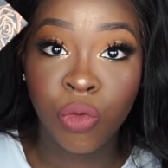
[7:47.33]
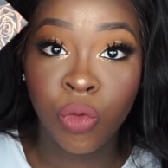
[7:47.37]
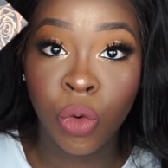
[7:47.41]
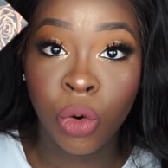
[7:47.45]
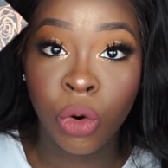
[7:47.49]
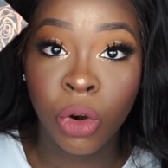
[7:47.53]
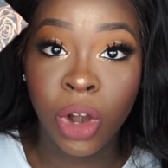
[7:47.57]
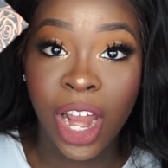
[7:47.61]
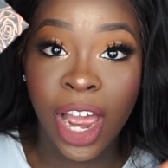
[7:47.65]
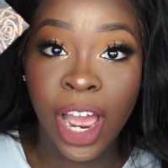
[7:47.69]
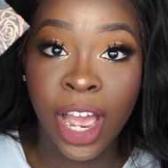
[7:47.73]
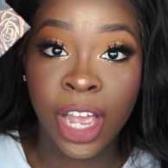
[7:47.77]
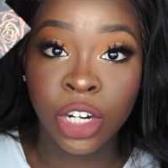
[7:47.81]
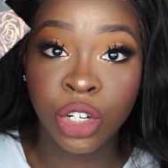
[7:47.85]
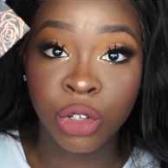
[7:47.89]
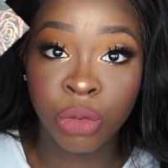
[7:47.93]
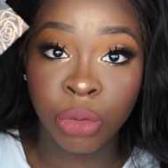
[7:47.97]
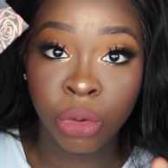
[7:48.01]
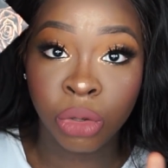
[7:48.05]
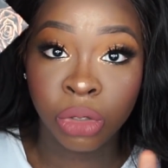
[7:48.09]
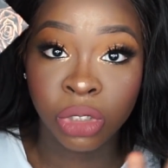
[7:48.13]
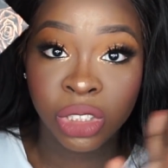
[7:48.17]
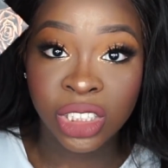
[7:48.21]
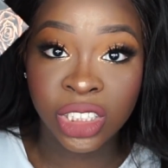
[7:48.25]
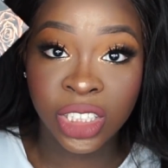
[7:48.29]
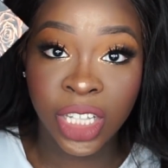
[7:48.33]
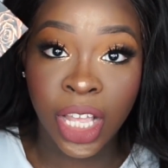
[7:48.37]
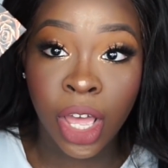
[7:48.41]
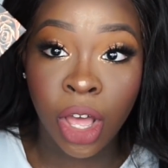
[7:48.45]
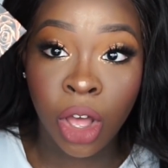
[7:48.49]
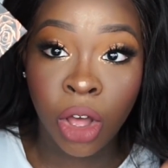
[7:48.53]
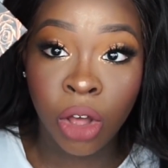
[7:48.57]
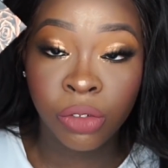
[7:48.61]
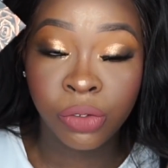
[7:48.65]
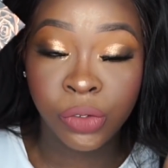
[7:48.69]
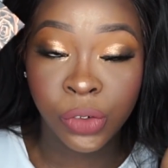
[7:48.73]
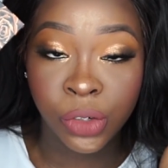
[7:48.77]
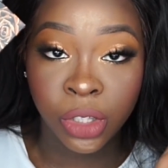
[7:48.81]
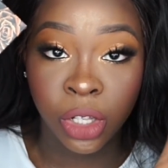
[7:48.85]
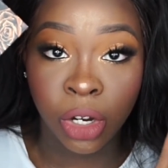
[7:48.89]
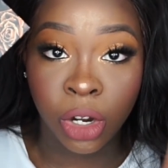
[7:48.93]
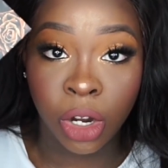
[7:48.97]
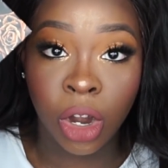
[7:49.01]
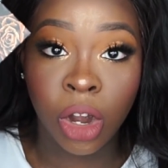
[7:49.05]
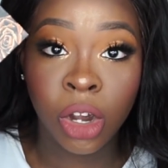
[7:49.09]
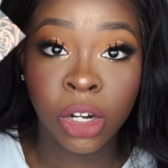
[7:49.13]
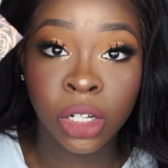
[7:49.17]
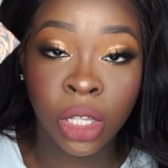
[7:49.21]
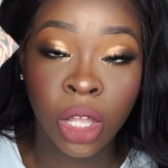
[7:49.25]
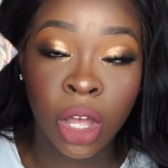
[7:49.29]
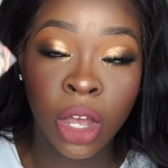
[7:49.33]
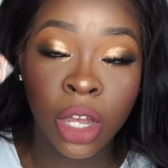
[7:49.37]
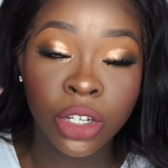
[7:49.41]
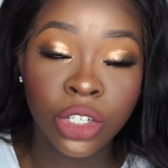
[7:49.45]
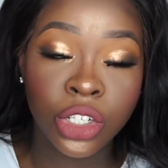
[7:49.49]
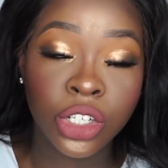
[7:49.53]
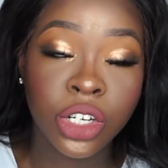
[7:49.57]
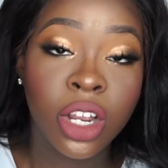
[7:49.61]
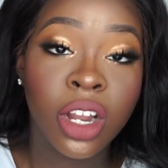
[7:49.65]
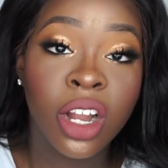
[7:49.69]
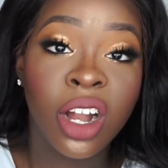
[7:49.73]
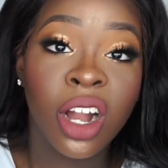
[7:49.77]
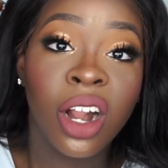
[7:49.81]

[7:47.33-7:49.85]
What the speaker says: for actual sale for their hard launch.